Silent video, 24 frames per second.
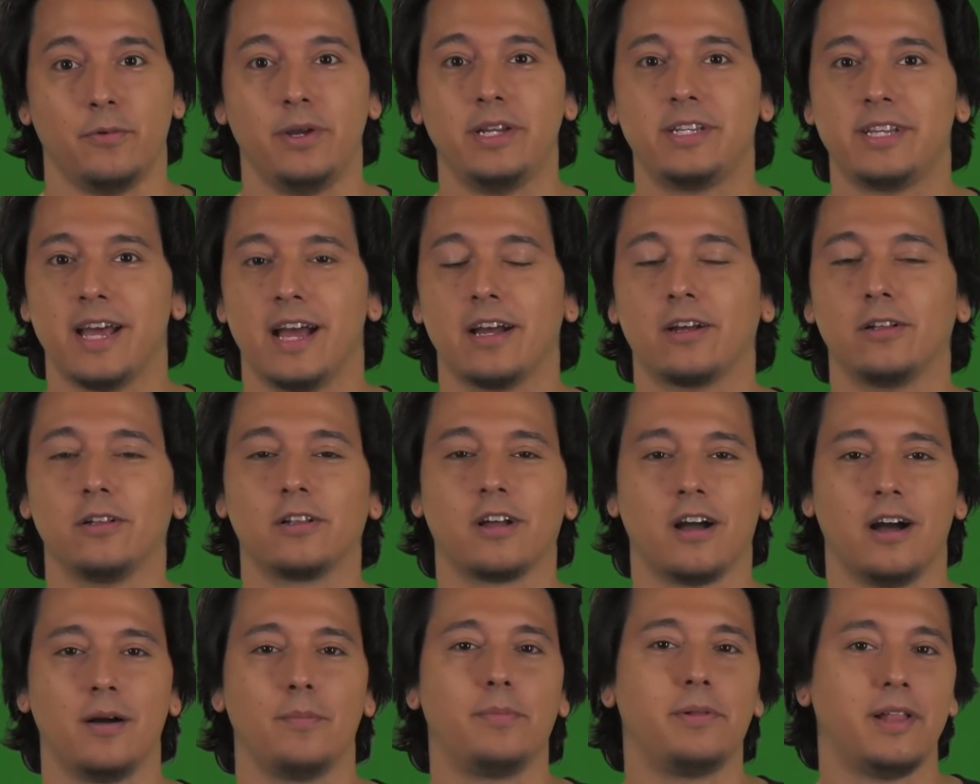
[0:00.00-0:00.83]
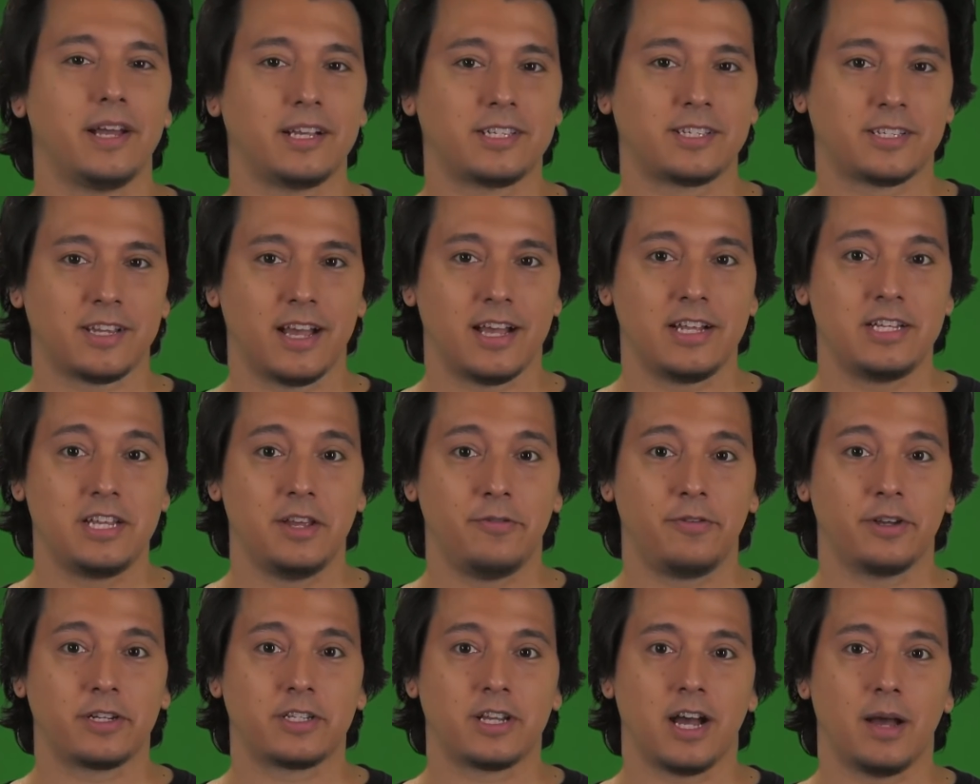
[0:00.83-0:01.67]
We tackle complex
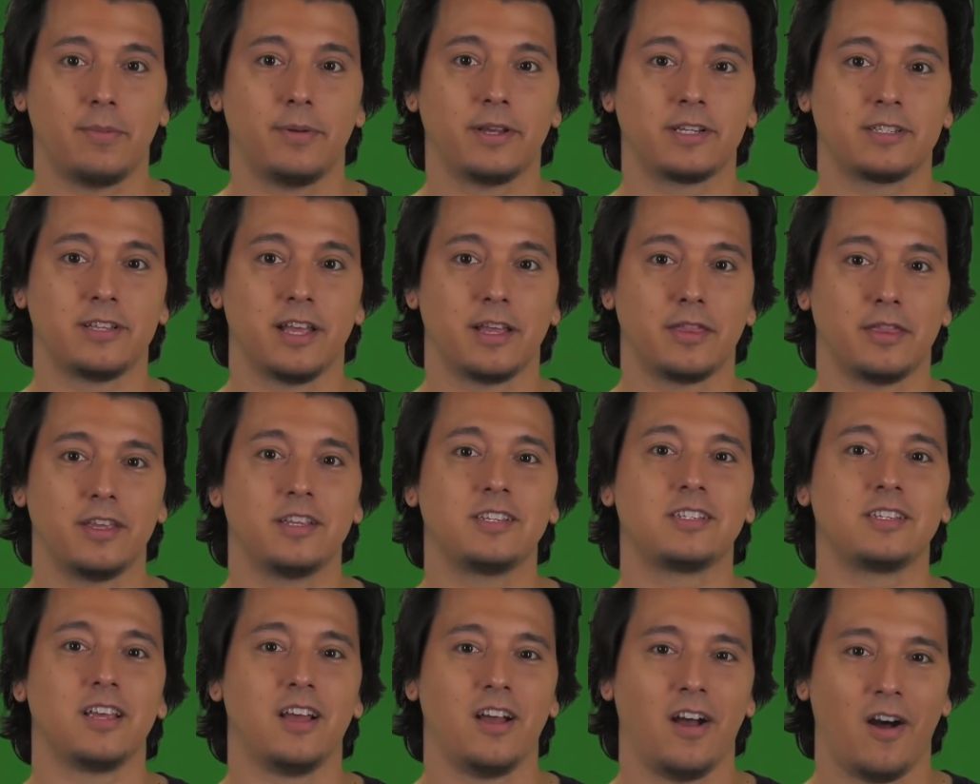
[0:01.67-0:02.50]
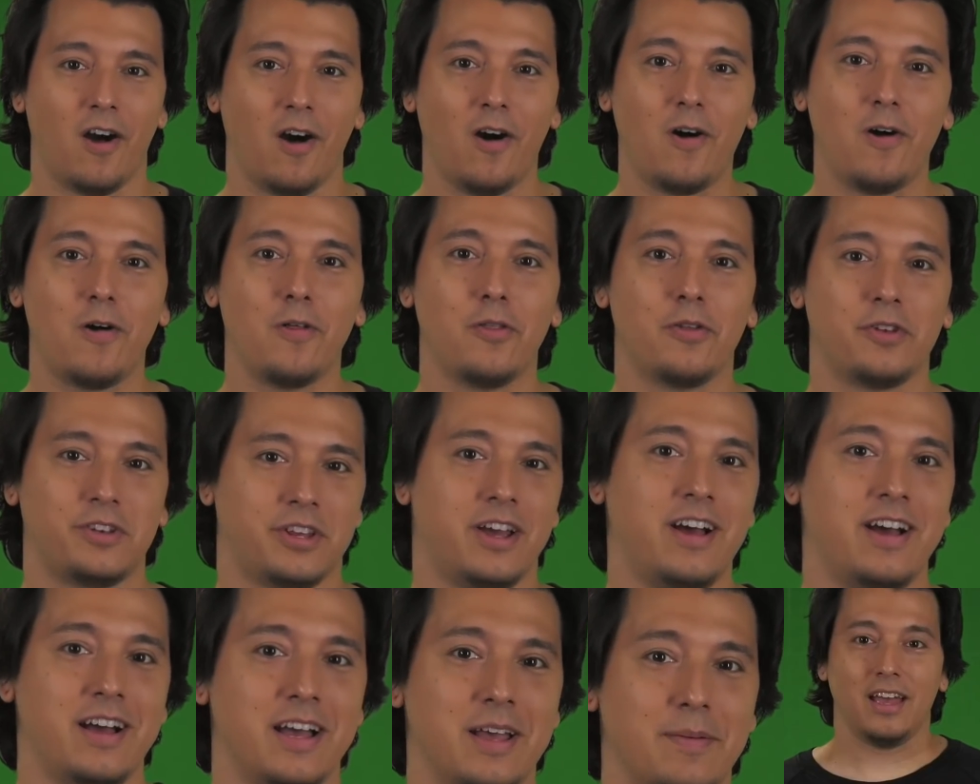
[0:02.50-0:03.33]
scientific topics like this all the
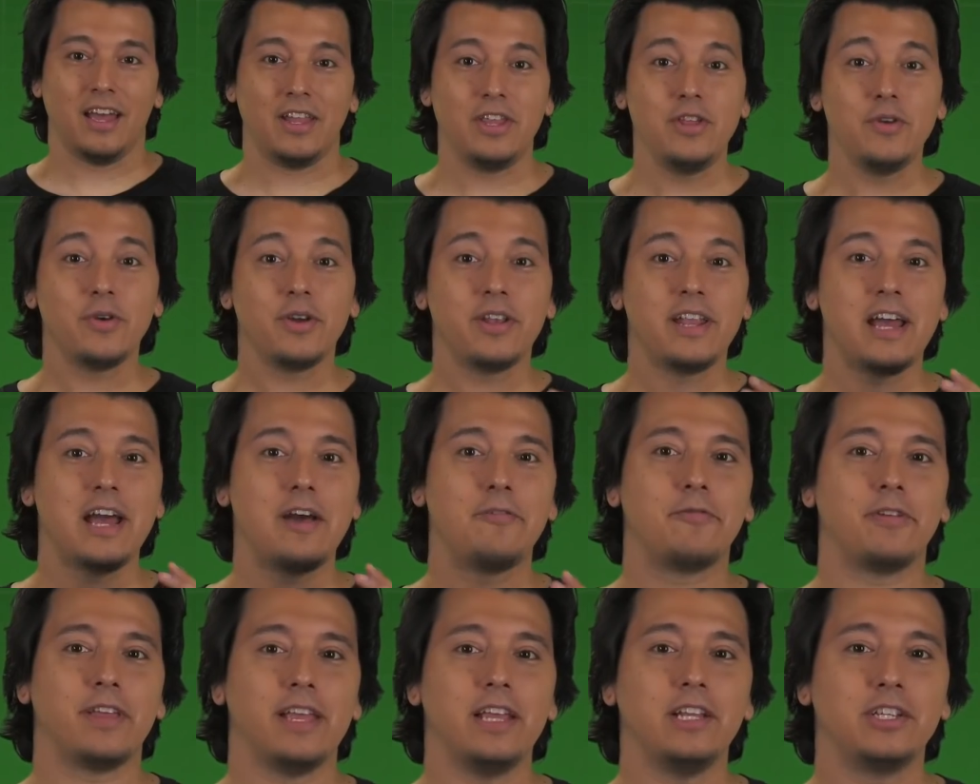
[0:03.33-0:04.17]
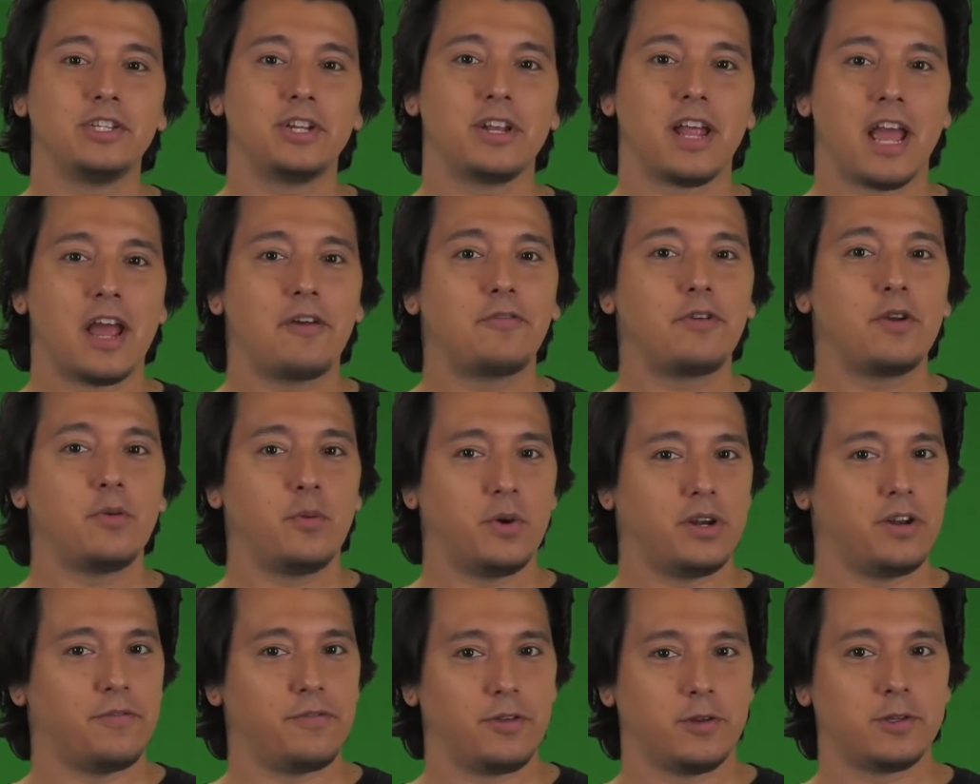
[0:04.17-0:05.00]
time, and you can have each and every
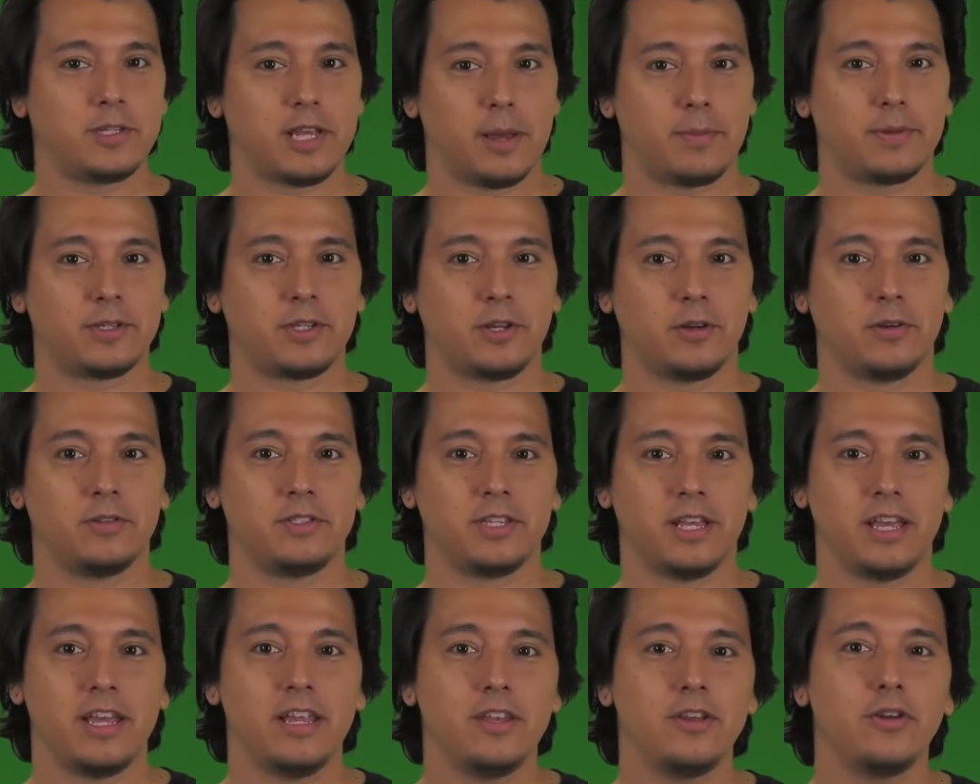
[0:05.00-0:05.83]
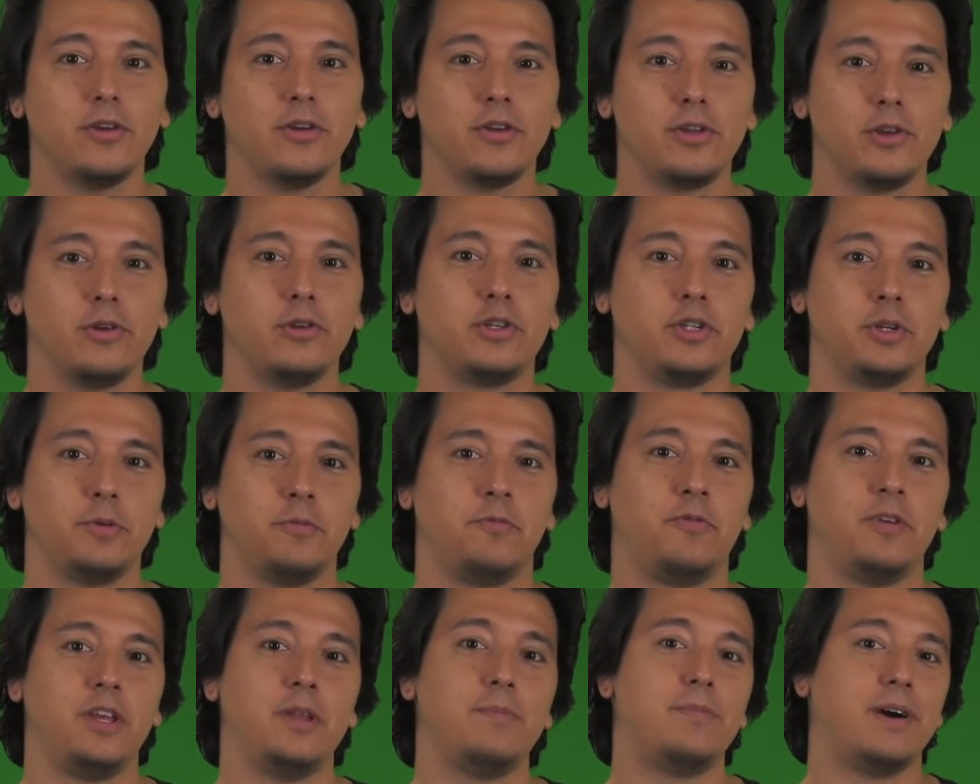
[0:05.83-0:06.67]
one of those episodes in your
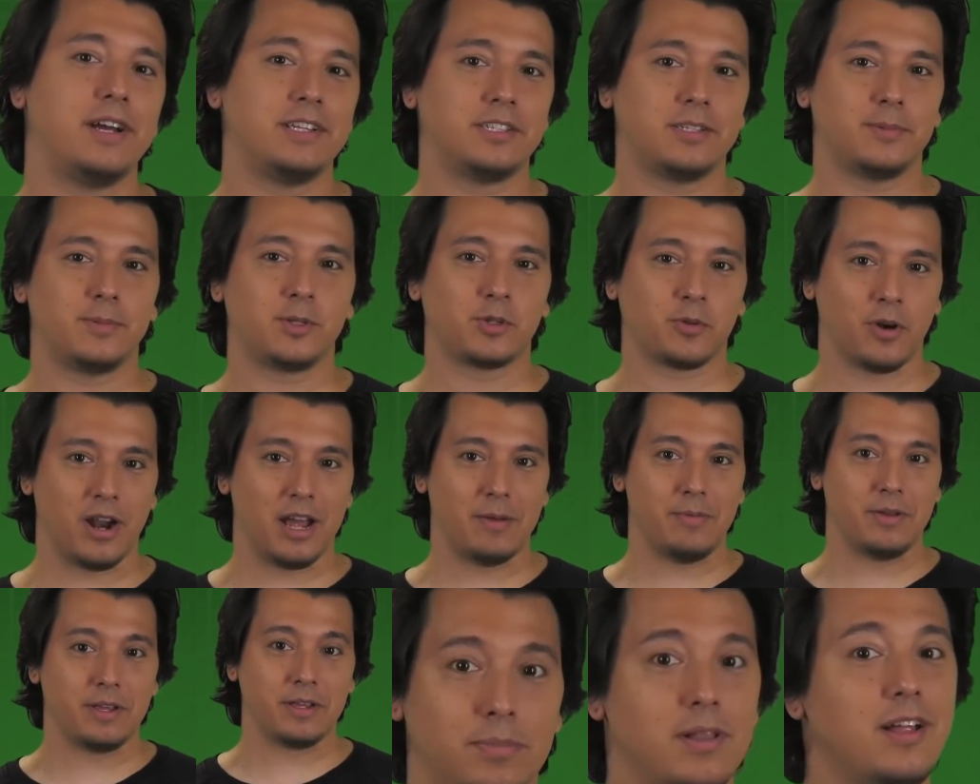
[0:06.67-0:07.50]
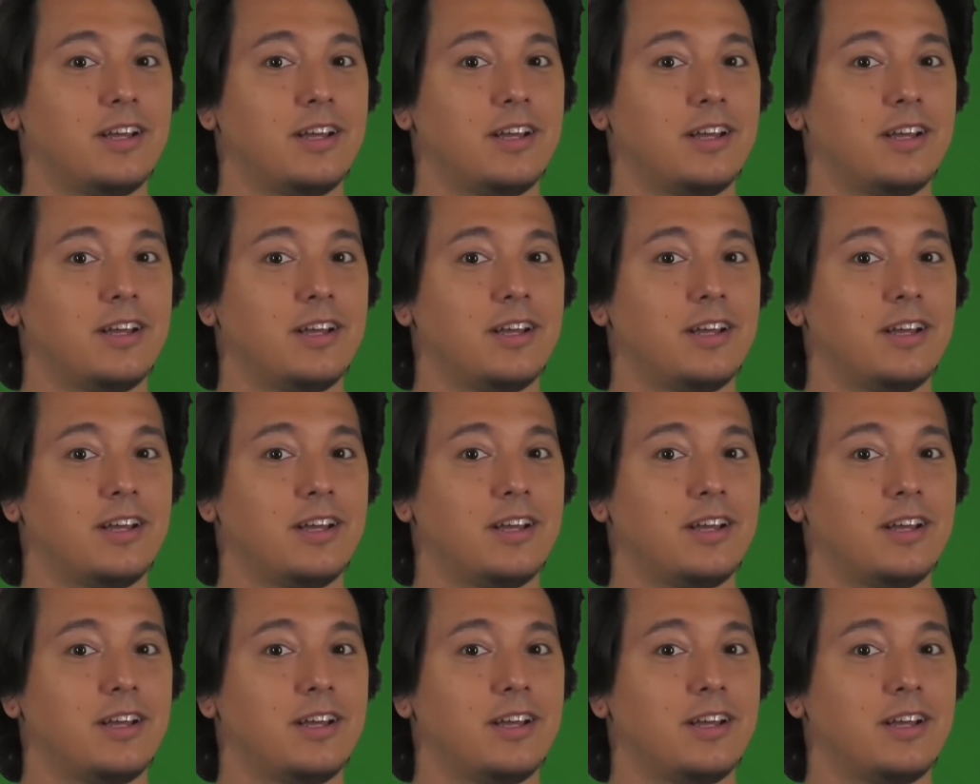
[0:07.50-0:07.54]
YouTube feed by subscribing.